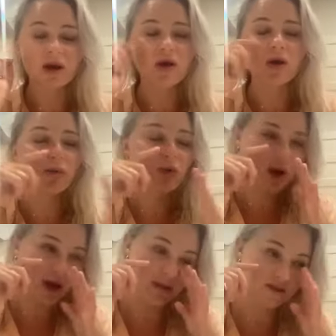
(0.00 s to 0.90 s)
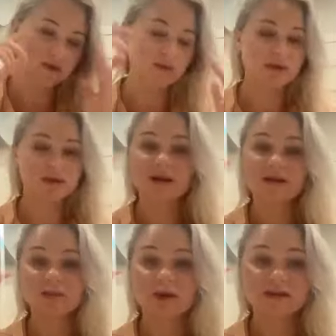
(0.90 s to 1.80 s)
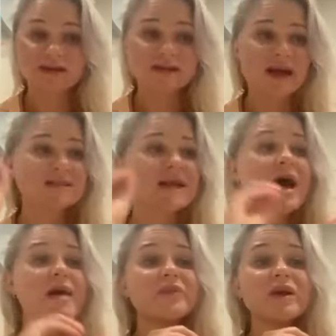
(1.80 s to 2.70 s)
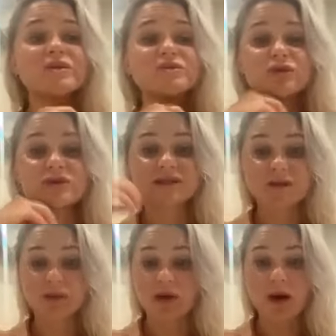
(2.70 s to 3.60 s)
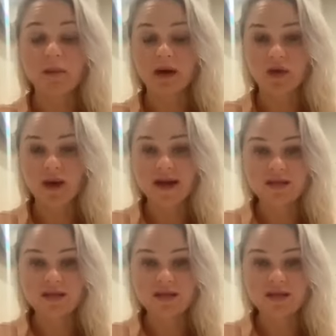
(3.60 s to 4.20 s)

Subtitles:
I don't know. I'm not claiming to be the most amazing person in sex. I do not sleep around, by the way,